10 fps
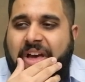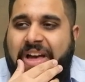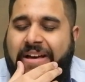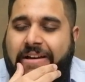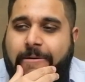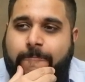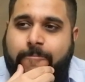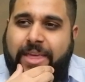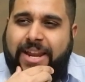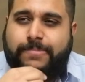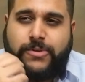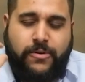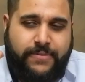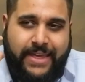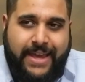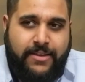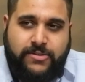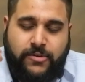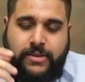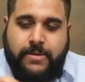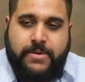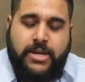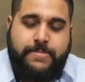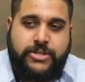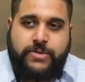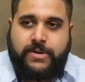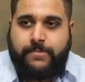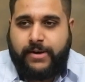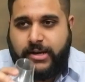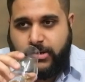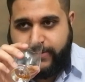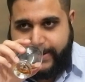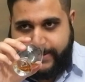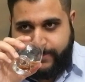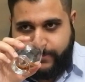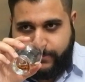um, and I'm sort of getting sort of the im image in my mind of a,